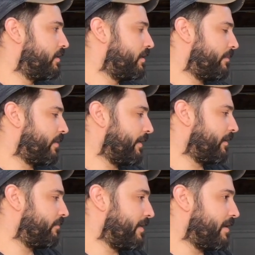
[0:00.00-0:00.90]
I'm probably
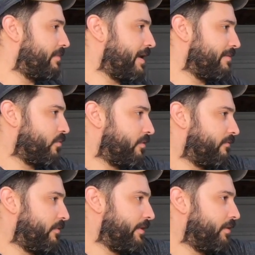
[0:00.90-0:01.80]
going to end up buying more
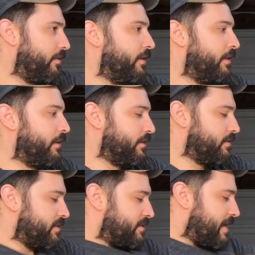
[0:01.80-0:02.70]
foil
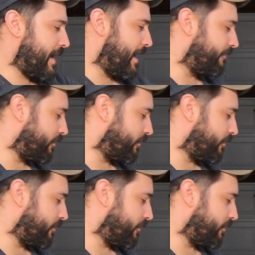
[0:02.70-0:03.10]
just to have